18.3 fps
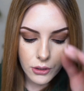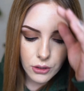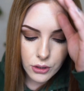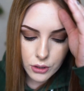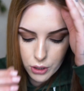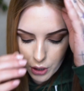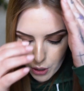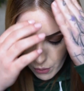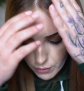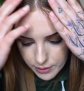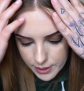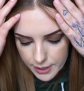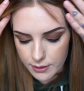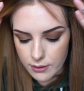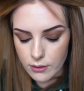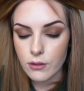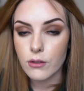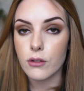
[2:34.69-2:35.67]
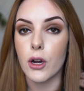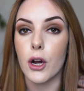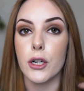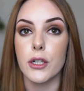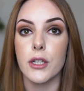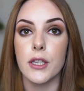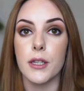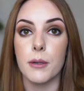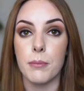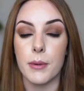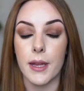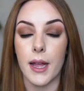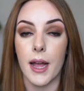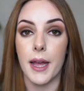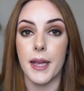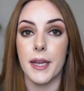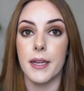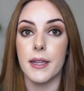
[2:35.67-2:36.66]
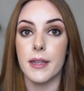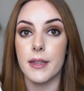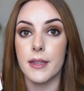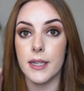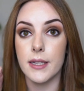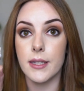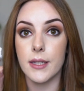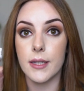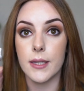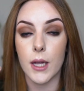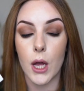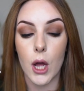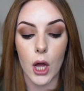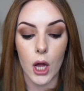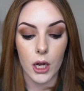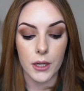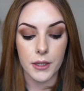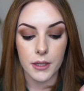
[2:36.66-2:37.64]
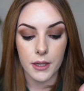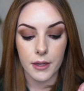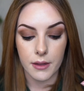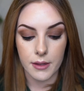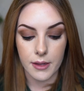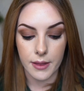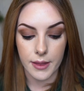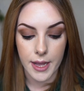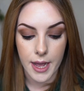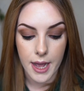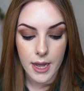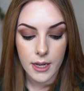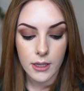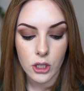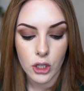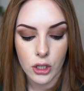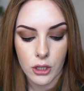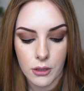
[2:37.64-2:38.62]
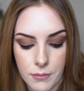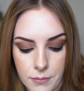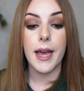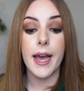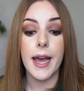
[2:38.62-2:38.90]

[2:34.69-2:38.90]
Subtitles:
So let's start applying this on the lash.